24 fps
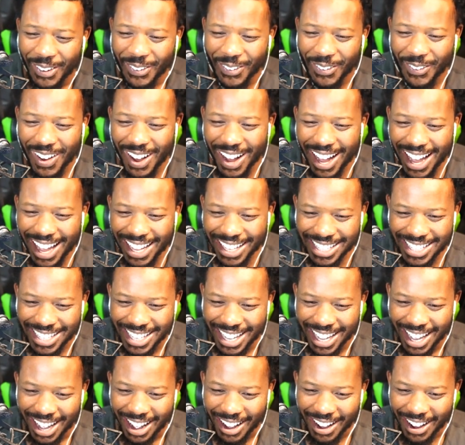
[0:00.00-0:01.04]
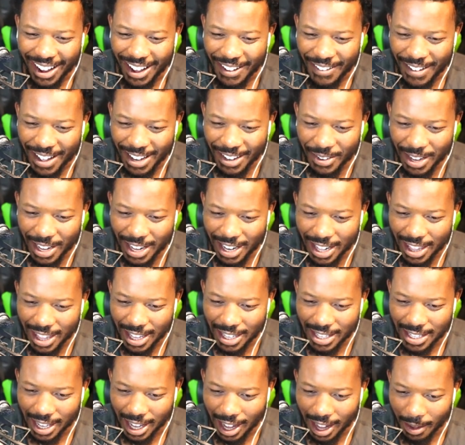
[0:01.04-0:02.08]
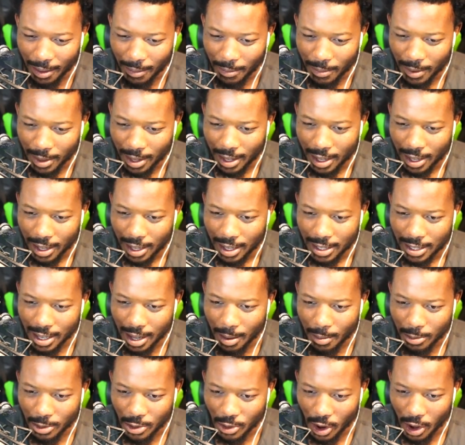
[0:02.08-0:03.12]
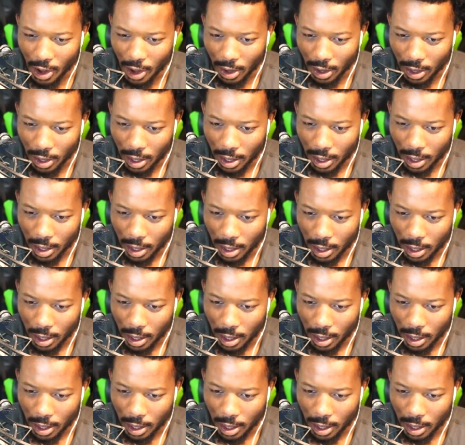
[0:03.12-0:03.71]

What? All right, if I don't get it this time, something's wrong.